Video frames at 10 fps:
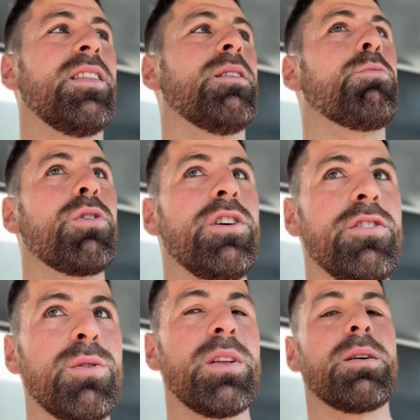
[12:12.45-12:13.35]
The more you
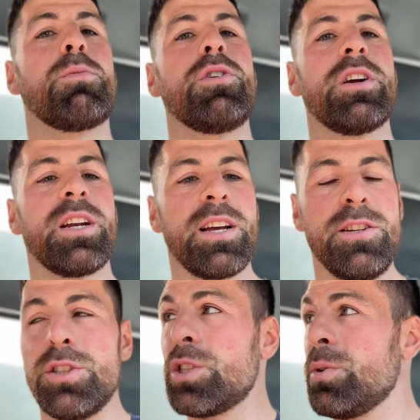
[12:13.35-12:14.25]
do it, the more you're going to get
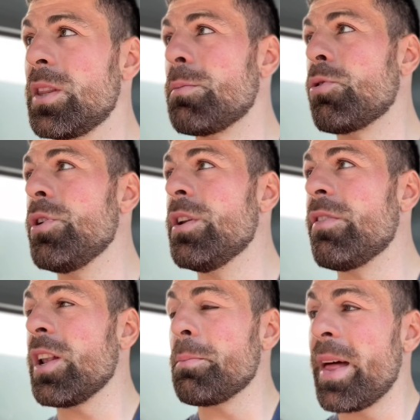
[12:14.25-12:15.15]
used to it, the more you
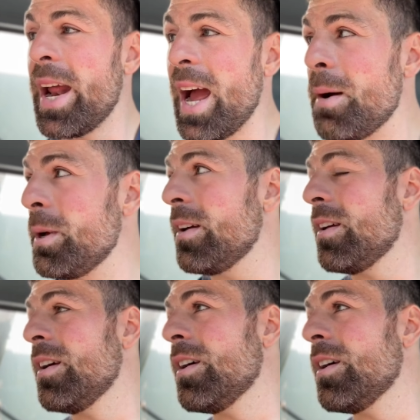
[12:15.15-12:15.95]
develop that habit,